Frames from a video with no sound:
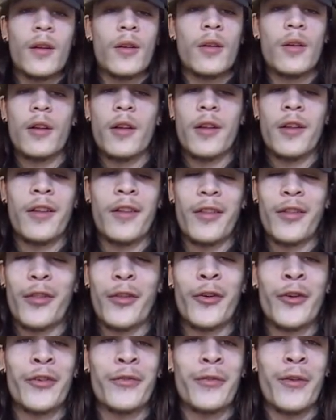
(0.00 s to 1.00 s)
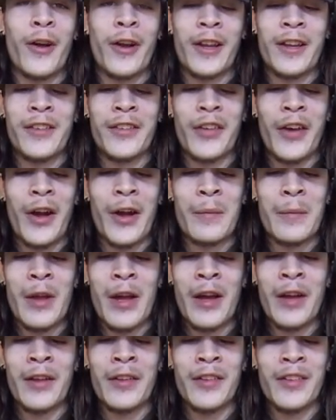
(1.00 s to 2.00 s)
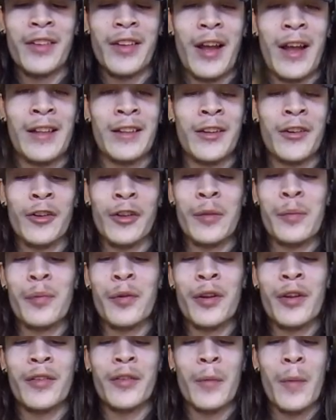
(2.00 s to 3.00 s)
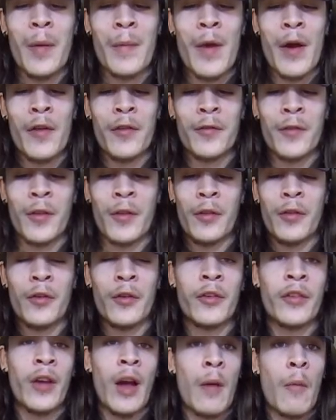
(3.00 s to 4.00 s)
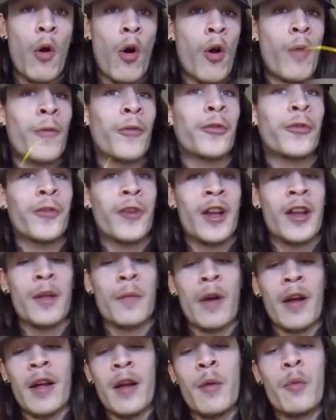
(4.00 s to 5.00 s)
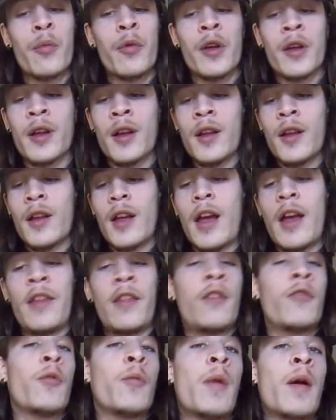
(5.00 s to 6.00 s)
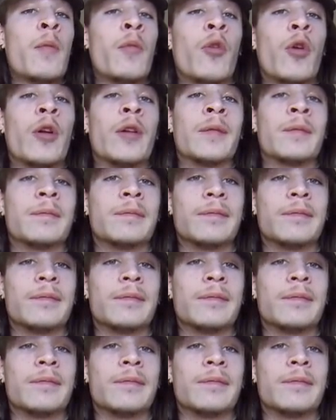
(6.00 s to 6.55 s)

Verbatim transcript: Third fucking time, guys. I literally put it to my mouth for the third time, almost forgetting my Hemplick and then remembering.